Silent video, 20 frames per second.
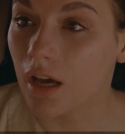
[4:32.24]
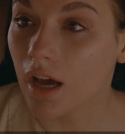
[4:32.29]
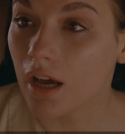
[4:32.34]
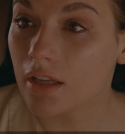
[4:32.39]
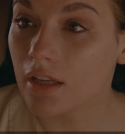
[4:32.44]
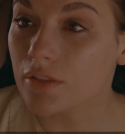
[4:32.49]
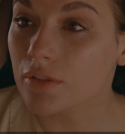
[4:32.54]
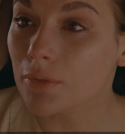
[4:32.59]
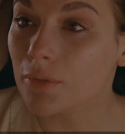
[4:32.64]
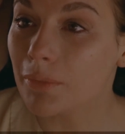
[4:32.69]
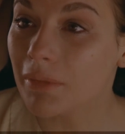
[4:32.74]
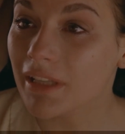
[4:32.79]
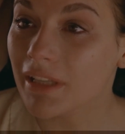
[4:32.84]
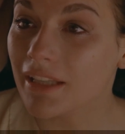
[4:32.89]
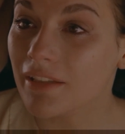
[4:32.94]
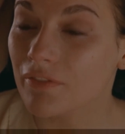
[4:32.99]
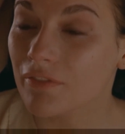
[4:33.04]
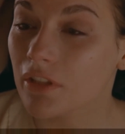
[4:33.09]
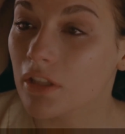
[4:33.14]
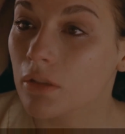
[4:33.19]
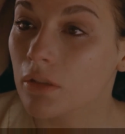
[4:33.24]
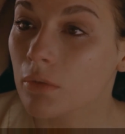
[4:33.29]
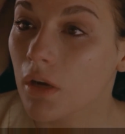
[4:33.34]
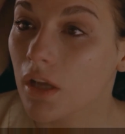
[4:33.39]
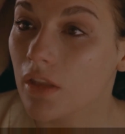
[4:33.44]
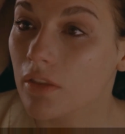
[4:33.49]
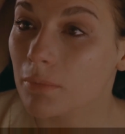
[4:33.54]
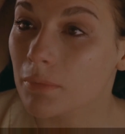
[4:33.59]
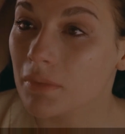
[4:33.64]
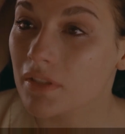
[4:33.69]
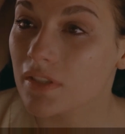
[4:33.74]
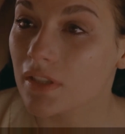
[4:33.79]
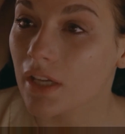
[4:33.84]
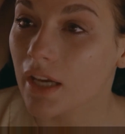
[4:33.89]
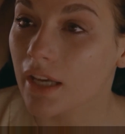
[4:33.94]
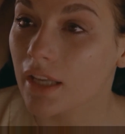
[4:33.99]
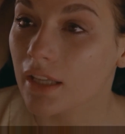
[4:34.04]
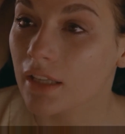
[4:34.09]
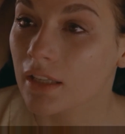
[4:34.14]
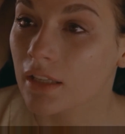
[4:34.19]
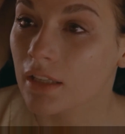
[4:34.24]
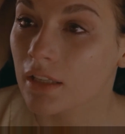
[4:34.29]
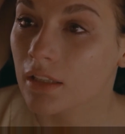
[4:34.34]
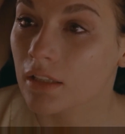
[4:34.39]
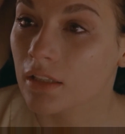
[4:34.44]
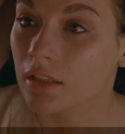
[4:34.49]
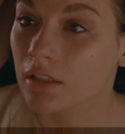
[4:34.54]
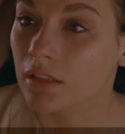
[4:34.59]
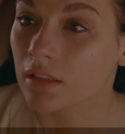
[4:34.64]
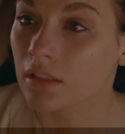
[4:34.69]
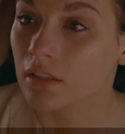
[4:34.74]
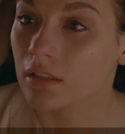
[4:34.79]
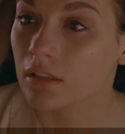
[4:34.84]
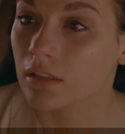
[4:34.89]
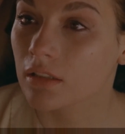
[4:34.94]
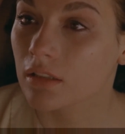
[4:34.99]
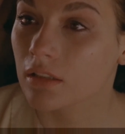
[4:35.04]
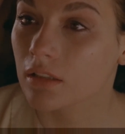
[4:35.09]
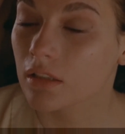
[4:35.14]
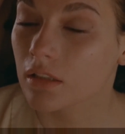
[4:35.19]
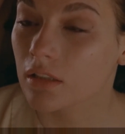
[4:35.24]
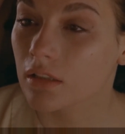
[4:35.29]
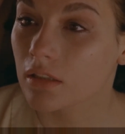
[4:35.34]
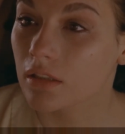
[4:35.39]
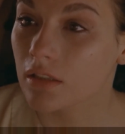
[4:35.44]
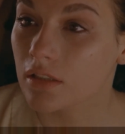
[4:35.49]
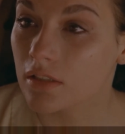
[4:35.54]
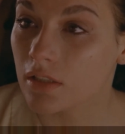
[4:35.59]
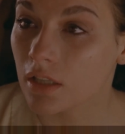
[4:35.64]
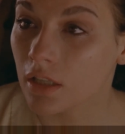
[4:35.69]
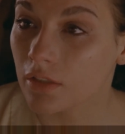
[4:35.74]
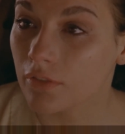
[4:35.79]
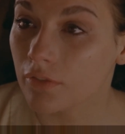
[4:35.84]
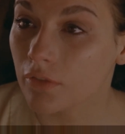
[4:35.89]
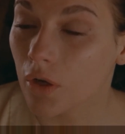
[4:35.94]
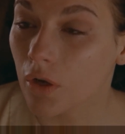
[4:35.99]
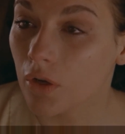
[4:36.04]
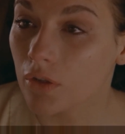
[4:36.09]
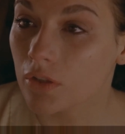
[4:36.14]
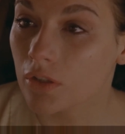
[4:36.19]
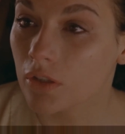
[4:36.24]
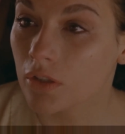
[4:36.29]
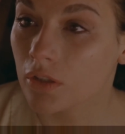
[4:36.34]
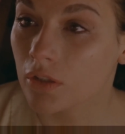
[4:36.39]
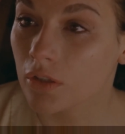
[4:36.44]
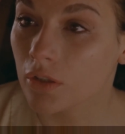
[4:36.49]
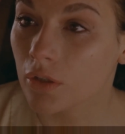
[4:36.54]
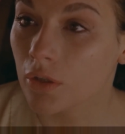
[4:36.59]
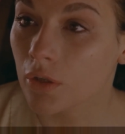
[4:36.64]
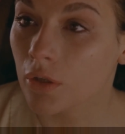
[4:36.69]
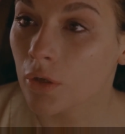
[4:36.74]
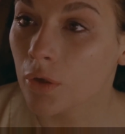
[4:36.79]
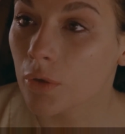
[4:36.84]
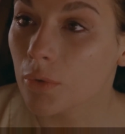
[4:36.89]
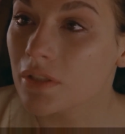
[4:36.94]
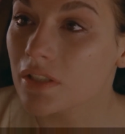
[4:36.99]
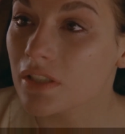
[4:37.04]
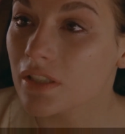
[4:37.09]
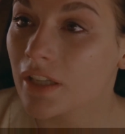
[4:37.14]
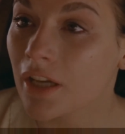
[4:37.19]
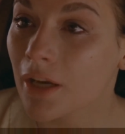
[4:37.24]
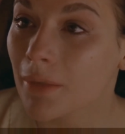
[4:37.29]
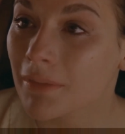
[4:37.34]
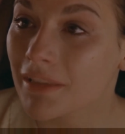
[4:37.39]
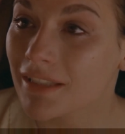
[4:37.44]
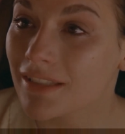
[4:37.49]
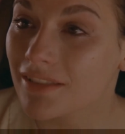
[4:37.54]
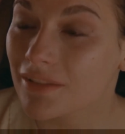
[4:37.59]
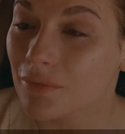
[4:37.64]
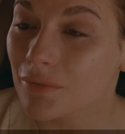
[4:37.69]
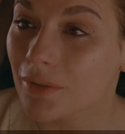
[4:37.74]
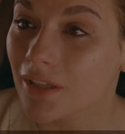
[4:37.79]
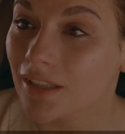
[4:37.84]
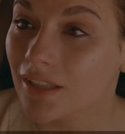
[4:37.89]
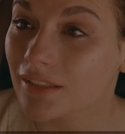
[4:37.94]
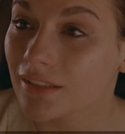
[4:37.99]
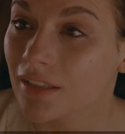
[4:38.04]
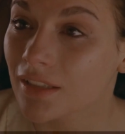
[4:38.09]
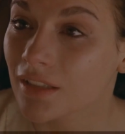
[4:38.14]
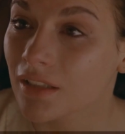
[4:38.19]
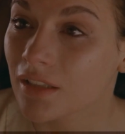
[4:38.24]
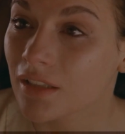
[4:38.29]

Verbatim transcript: I do believe that you are the Messiah, the Son of God, who is to come into the world.